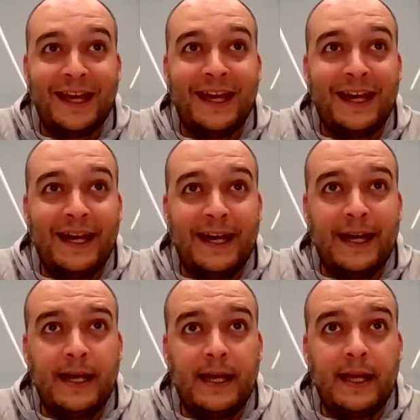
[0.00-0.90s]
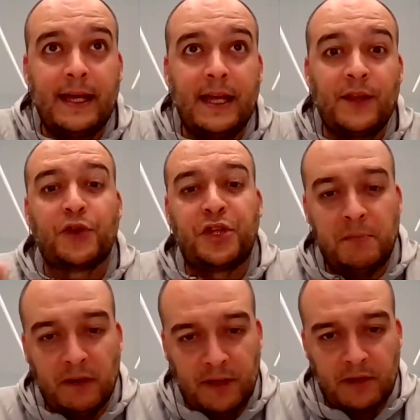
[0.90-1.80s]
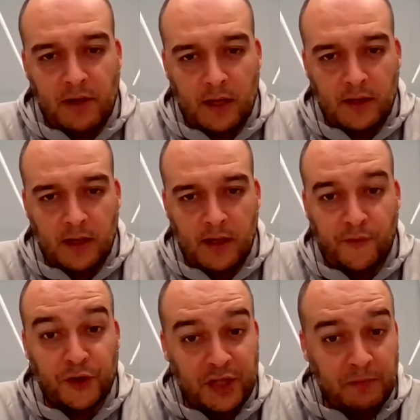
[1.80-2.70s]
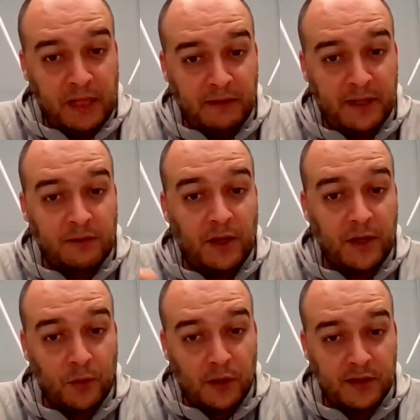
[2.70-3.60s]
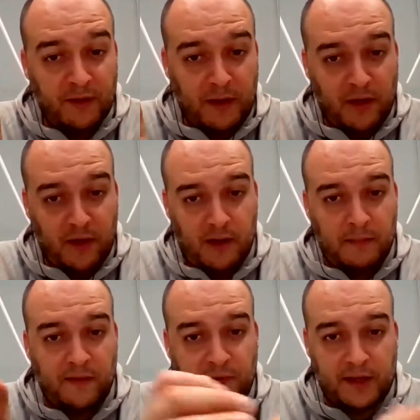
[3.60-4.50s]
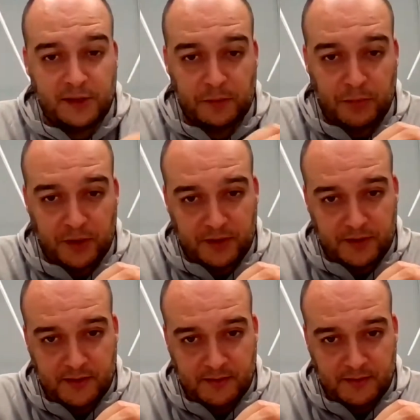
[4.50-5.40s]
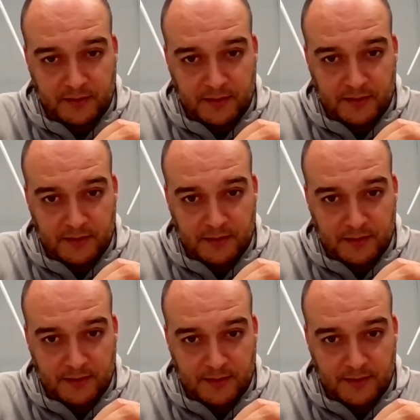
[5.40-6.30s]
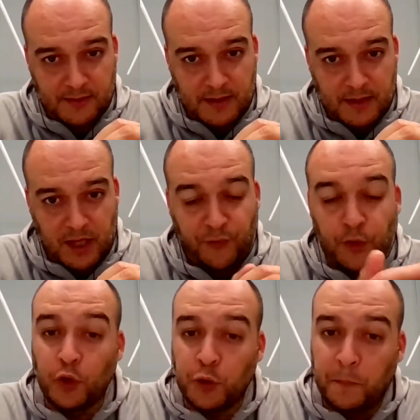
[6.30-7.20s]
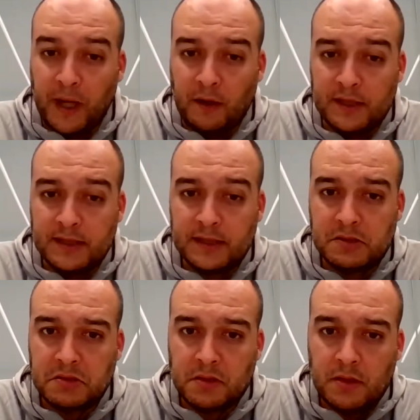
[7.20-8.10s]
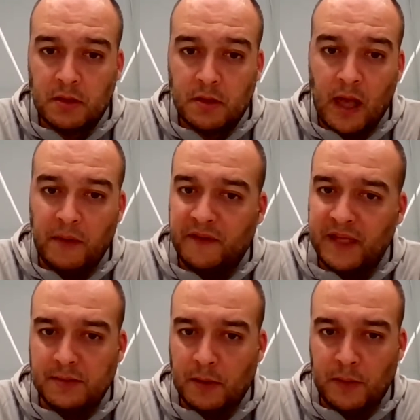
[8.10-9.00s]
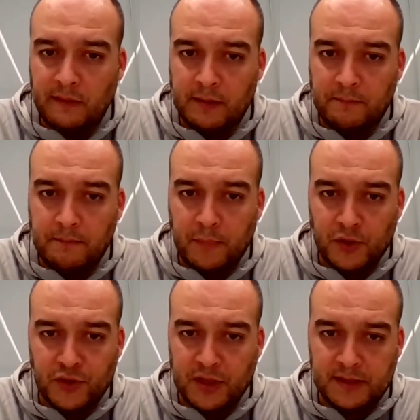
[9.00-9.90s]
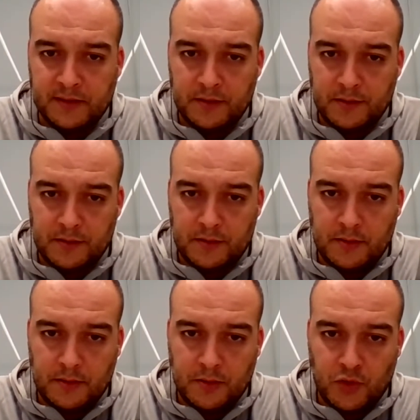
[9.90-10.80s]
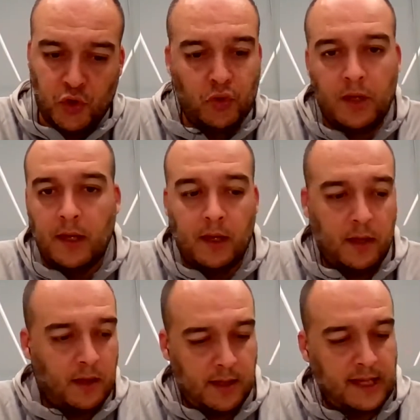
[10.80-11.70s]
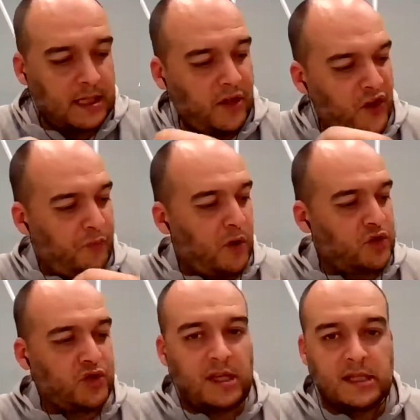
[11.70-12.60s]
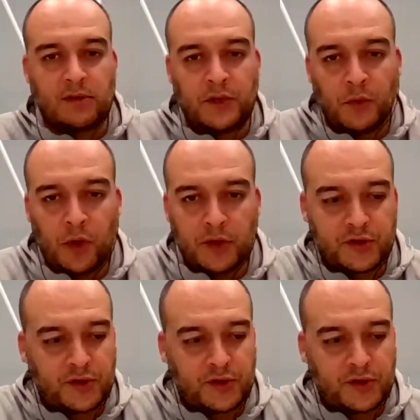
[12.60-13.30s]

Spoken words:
And 14 million around the world are Benfica supporters. If you go to Paris, I believe there's 1 million Portuguese. So there's a lot of Portuguese around the world.